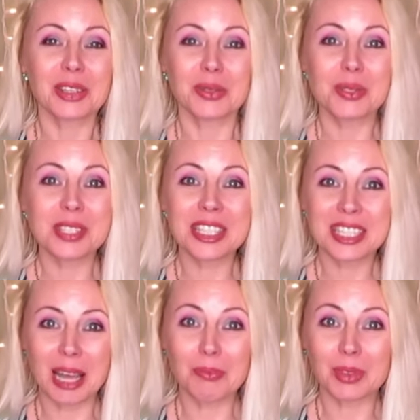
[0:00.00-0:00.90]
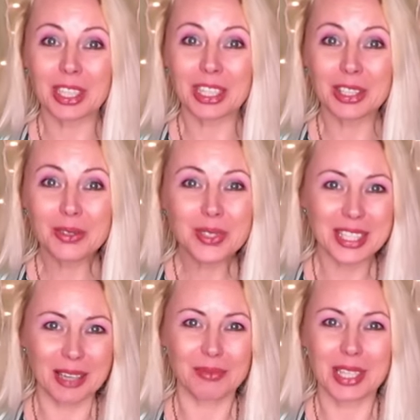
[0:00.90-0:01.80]
to see something new,
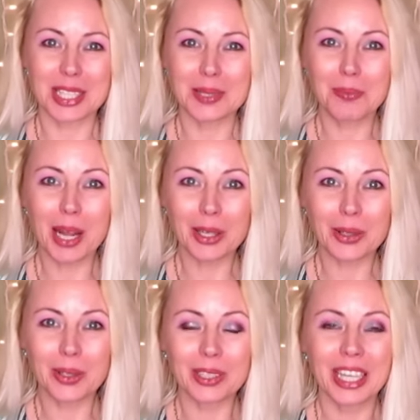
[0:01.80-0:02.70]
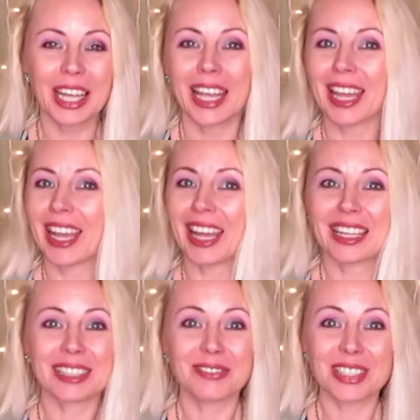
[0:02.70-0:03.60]
something sparkle
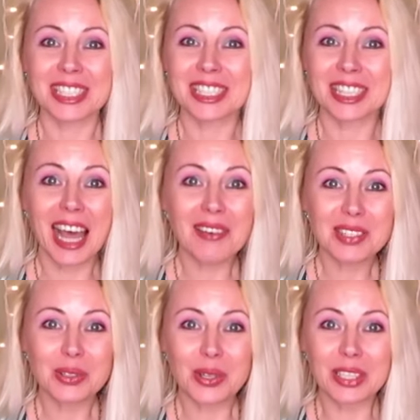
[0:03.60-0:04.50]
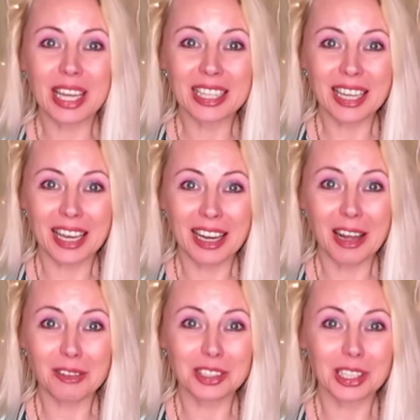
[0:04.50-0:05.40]
and with stuff going on
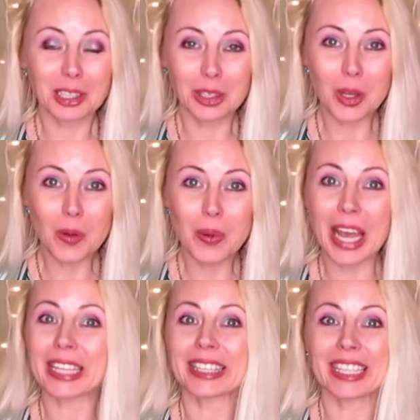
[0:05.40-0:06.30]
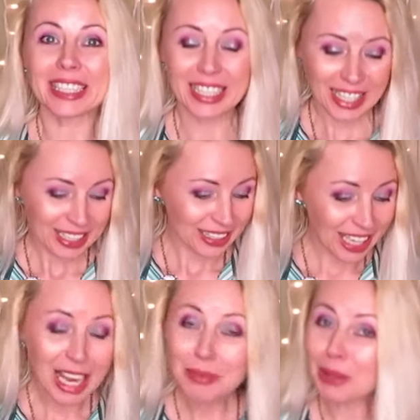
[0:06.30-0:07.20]
around the globe, I think
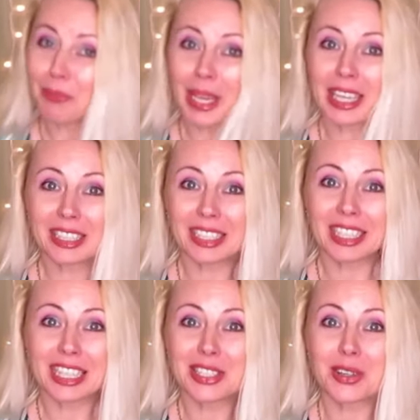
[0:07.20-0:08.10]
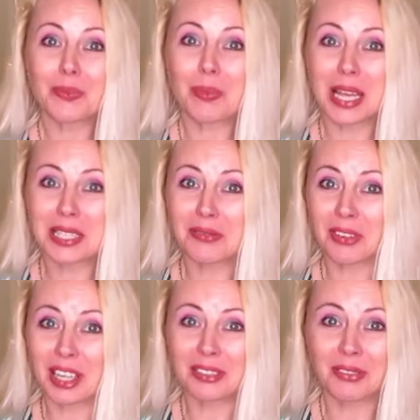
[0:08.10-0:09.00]
diamond painting is your best
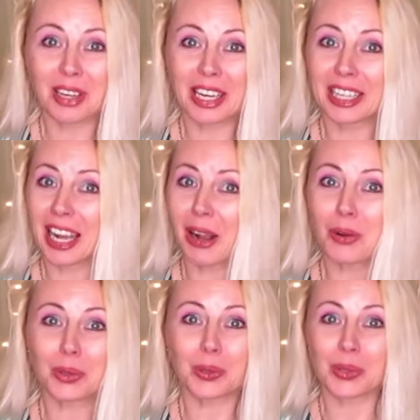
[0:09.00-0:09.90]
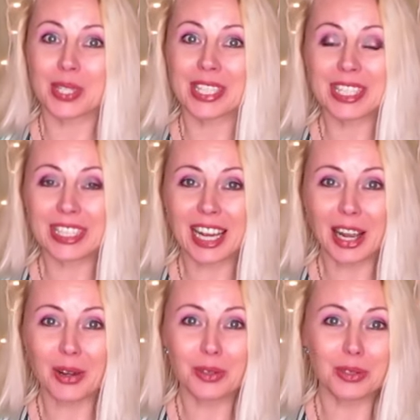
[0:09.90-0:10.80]
friend right now to sit
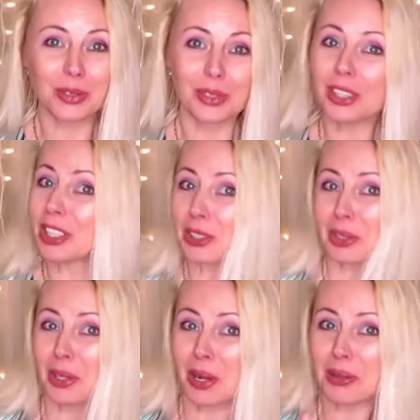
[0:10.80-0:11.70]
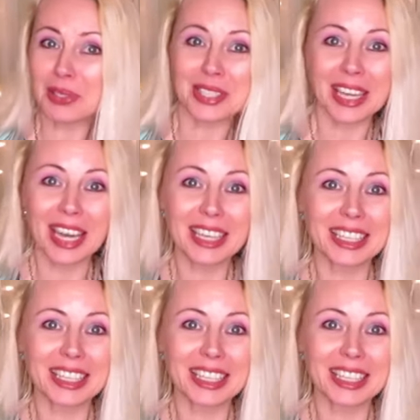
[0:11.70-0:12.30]
down, you don't need to go outside,